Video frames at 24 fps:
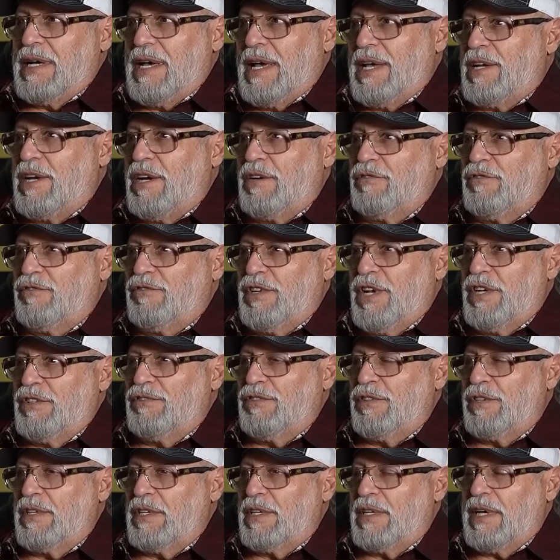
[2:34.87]
country
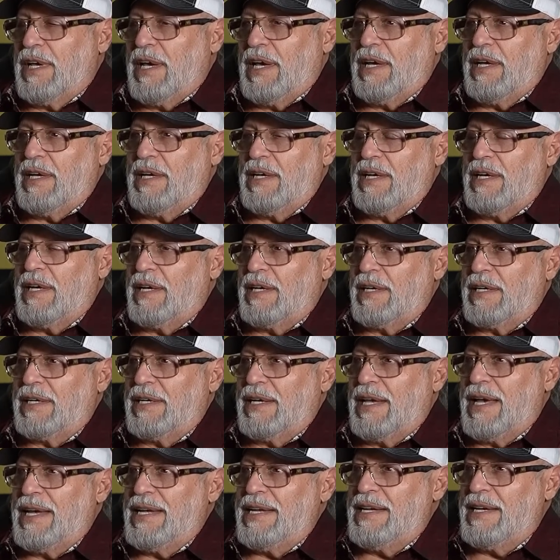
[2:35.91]
station,
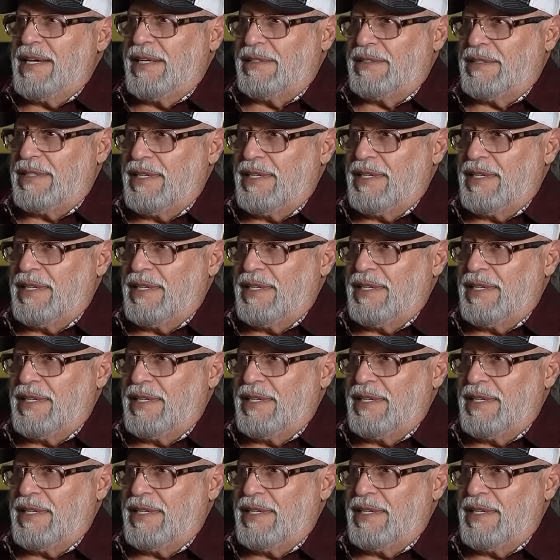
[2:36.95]
KELT,